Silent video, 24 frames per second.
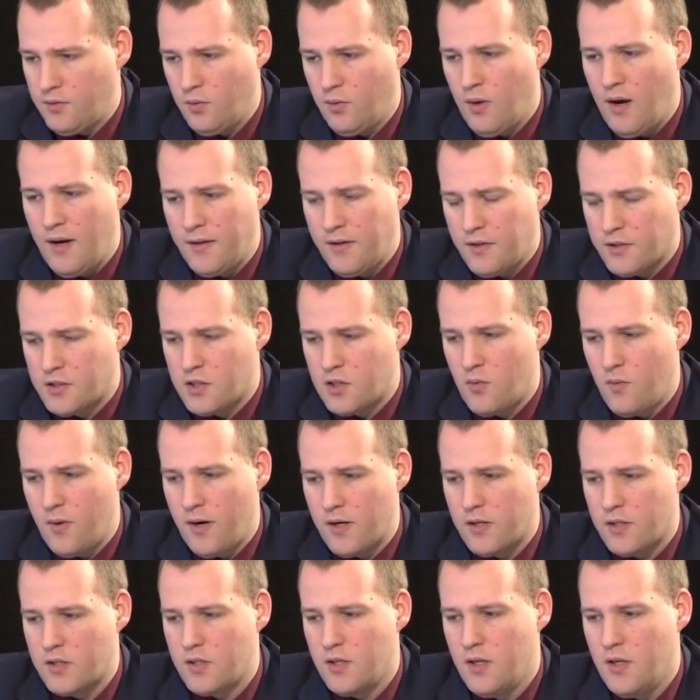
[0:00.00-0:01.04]
other
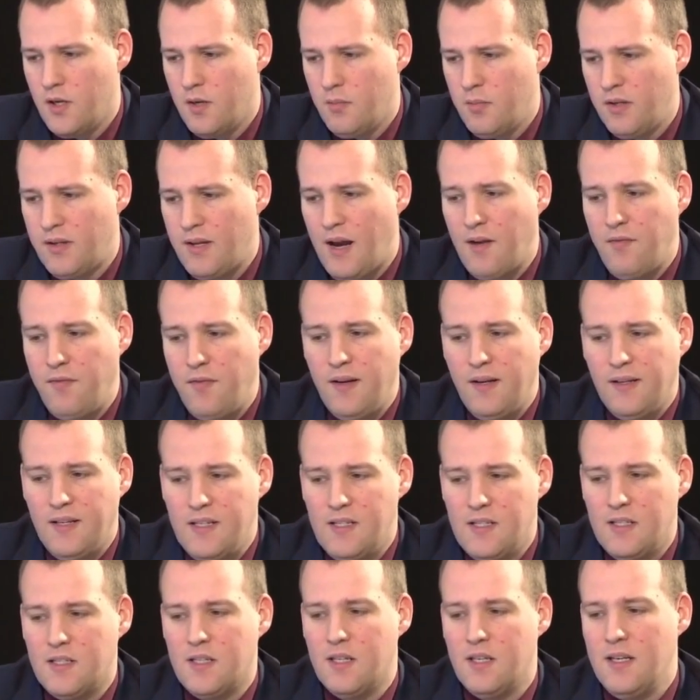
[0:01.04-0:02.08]
squares. But I think
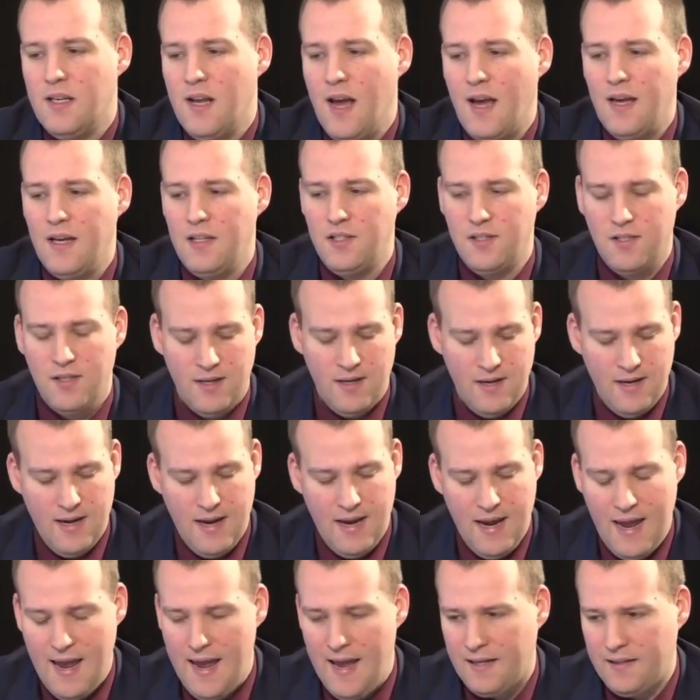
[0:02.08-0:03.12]
this is a nice
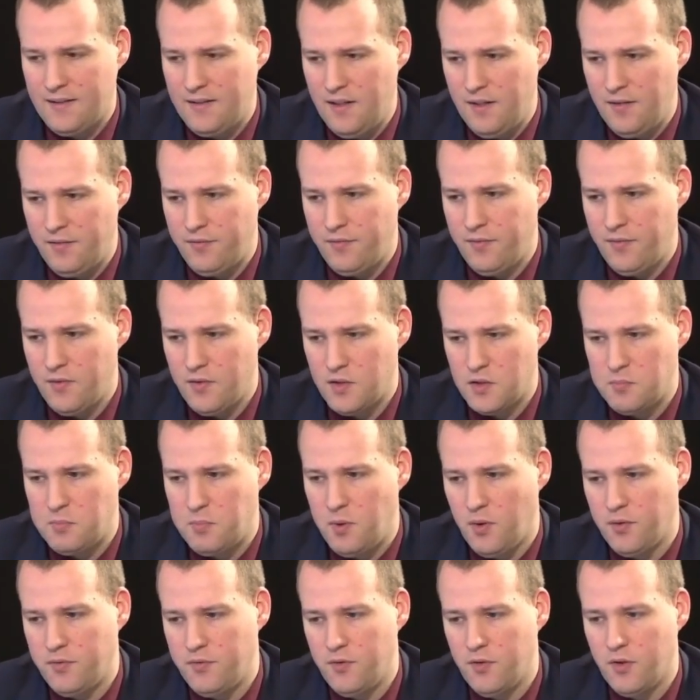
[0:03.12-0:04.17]
active
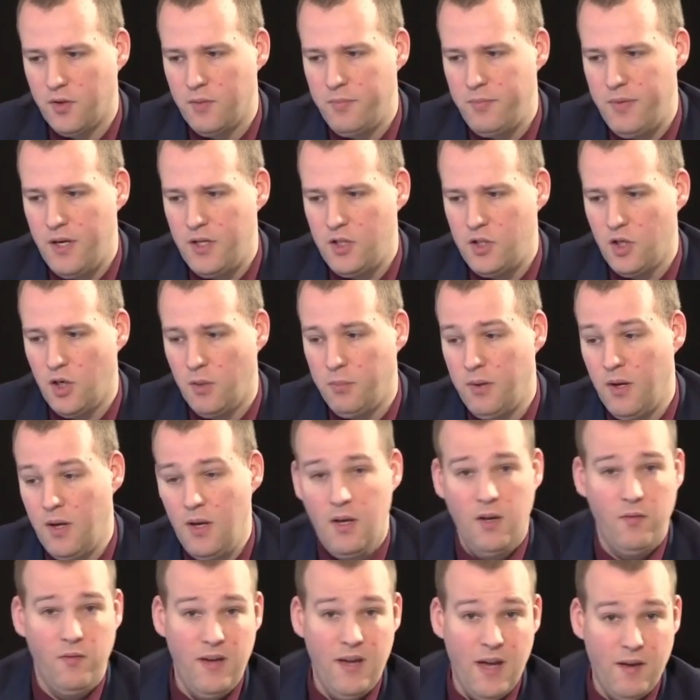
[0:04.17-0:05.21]
spot for the bishop.
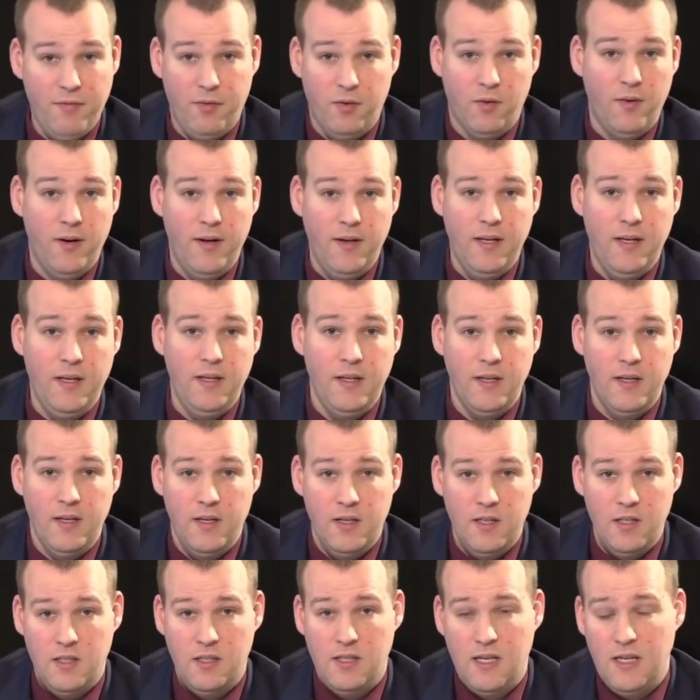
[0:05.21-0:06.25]
We have already
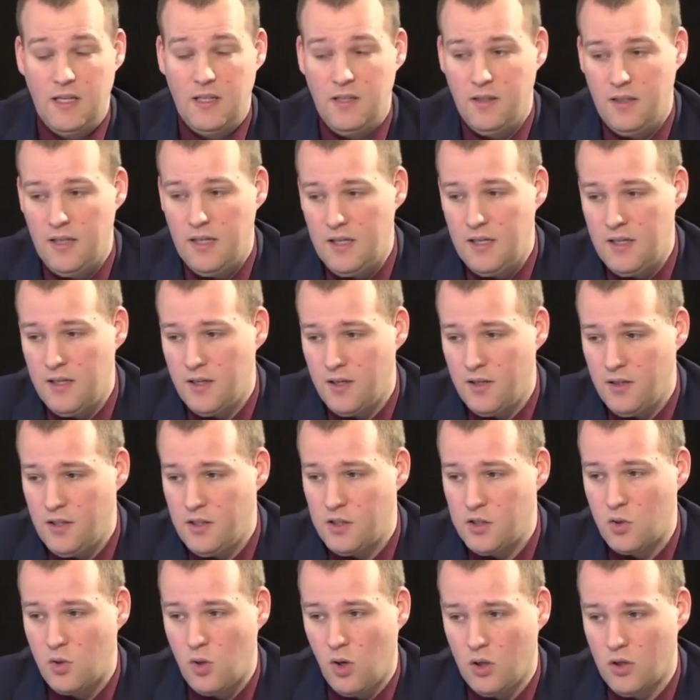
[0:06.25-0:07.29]
seen the
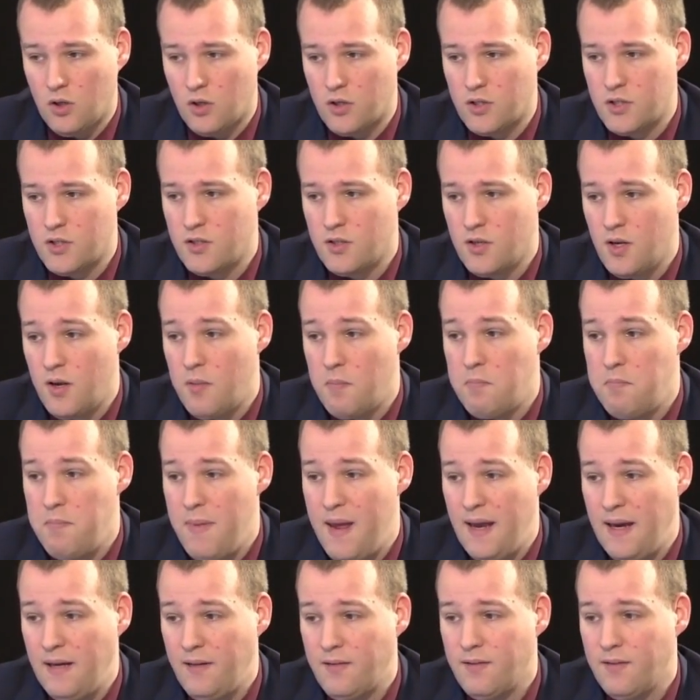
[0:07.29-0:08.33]
scholars
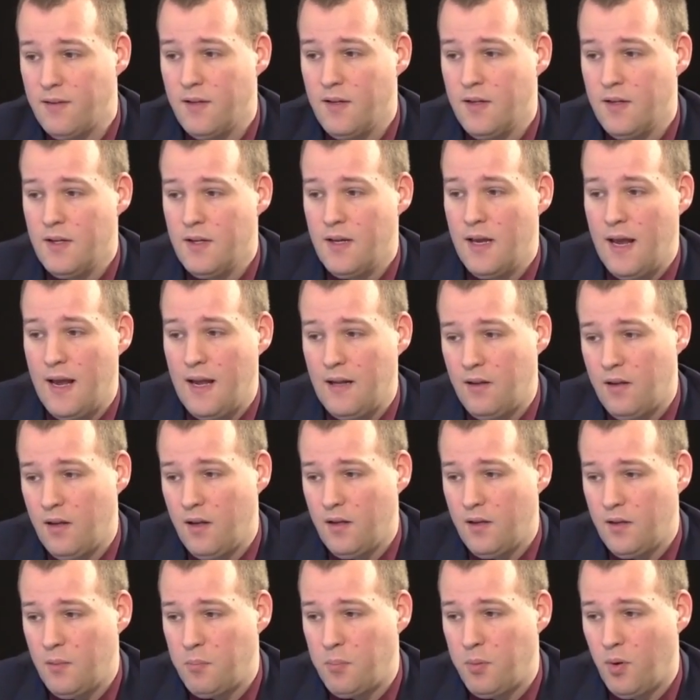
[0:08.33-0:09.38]
made, and
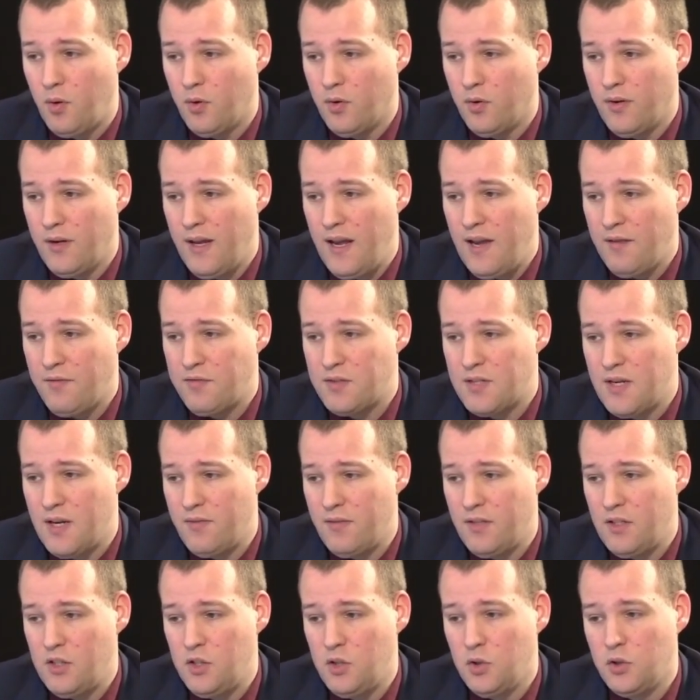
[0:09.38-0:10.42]
the pawn on
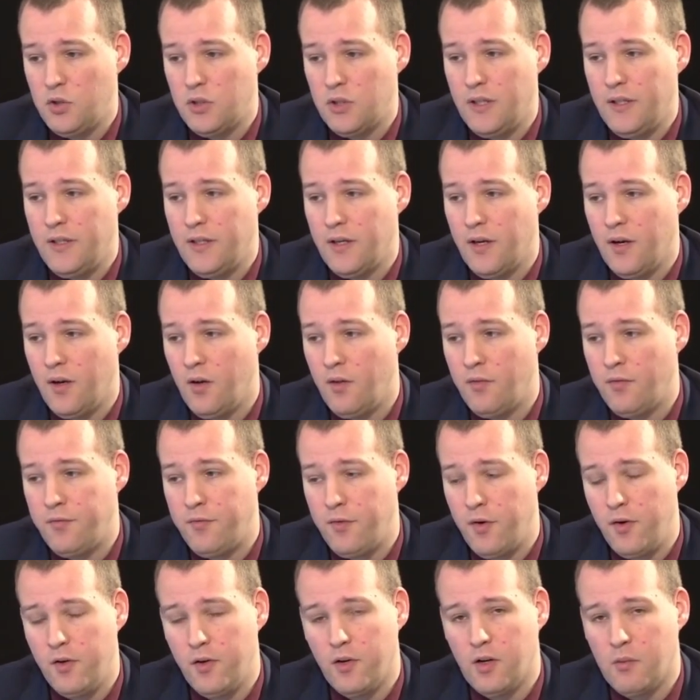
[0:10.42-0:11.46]
f7 is usually a
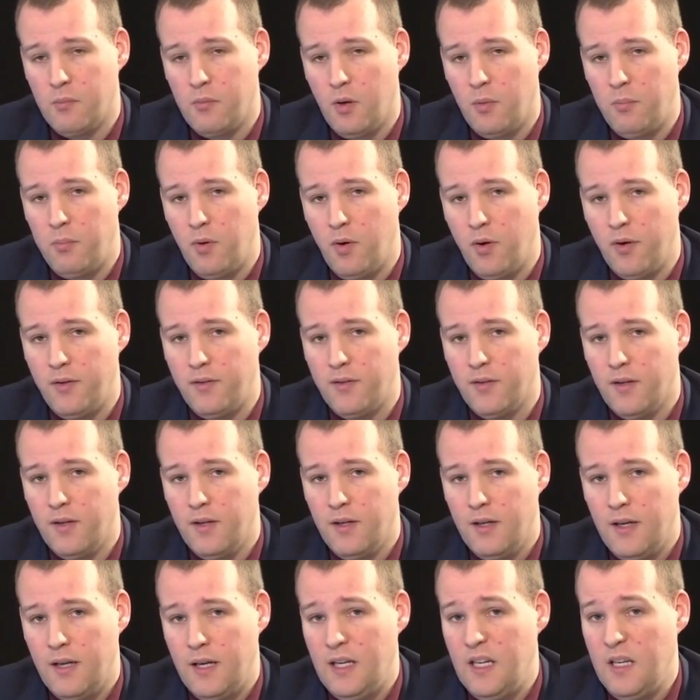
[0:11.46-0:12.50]
vulnerable point
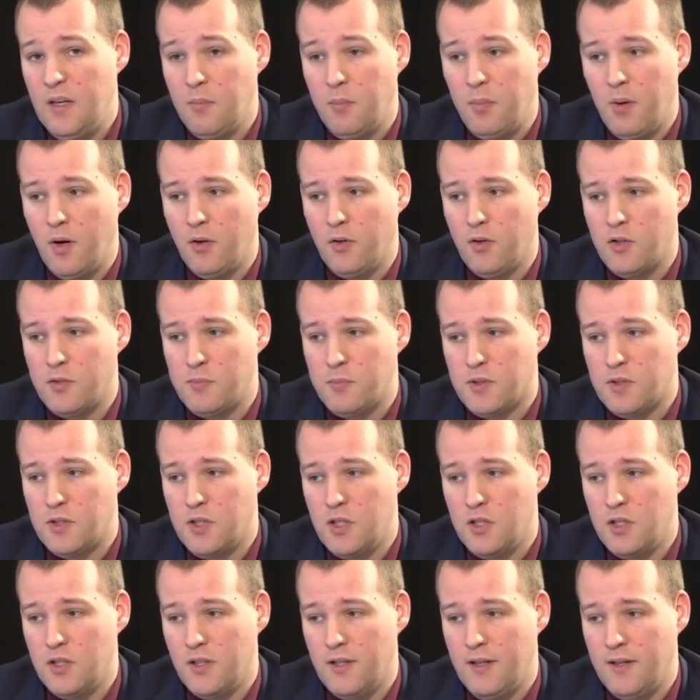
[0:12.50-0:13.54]
in the opponent's
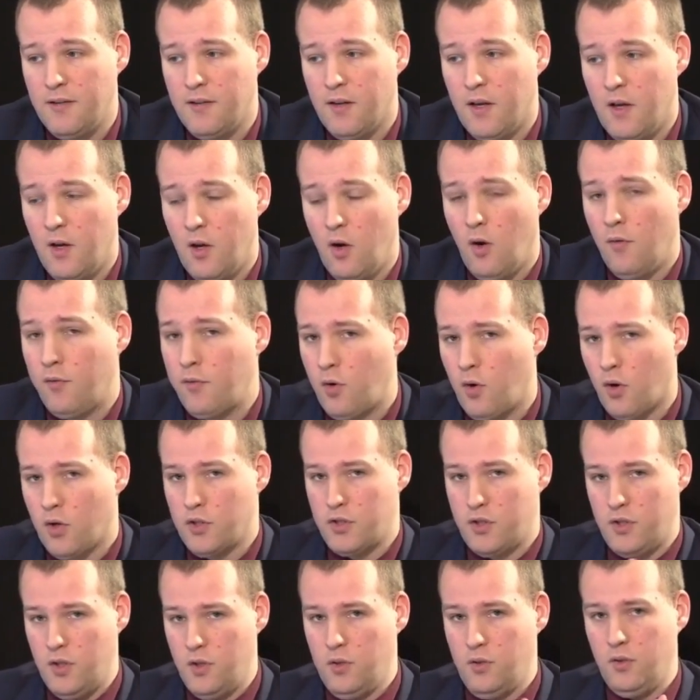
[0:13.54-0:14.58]
position. And of
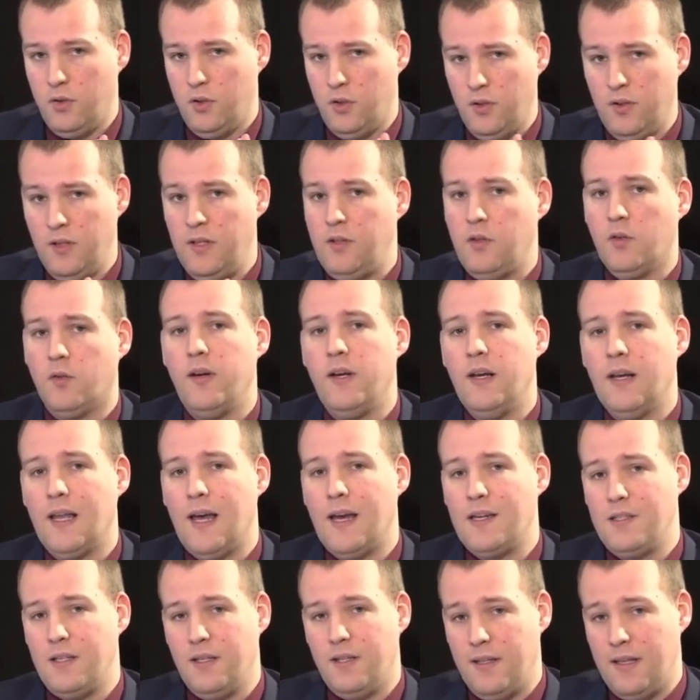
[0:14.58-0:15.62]
course you need to
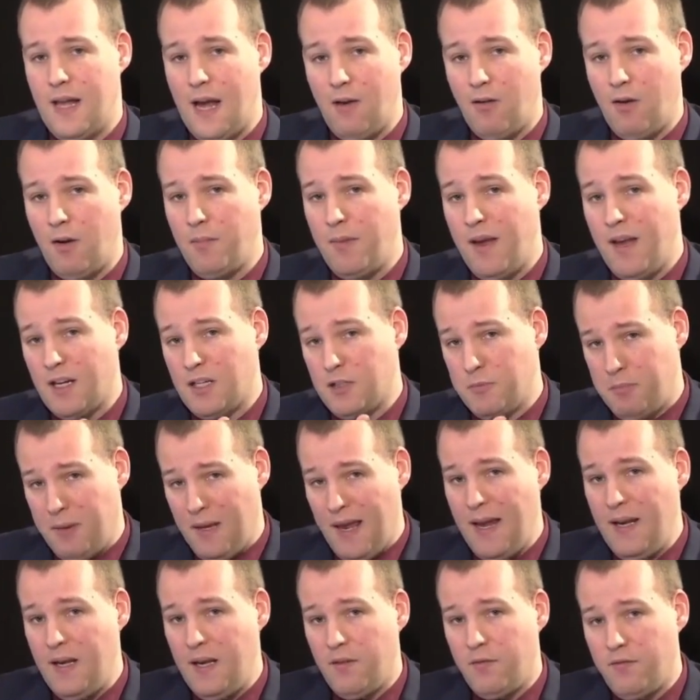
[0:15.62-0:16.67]
realize that now I'm
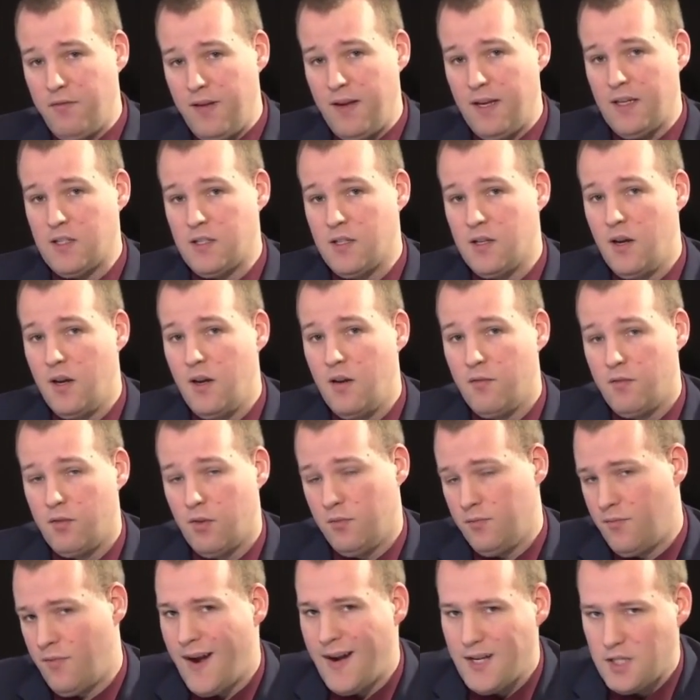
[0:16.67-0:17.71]
explaining things
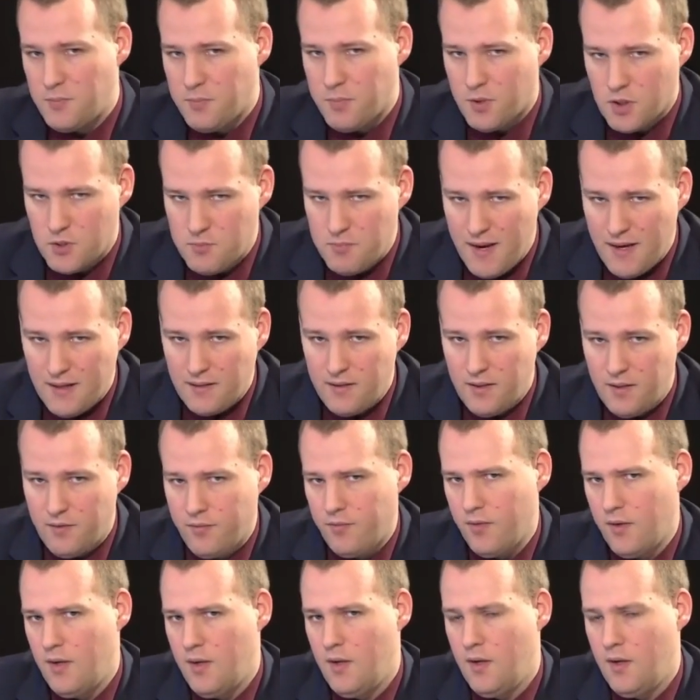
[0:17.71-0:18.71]
from white's perspective,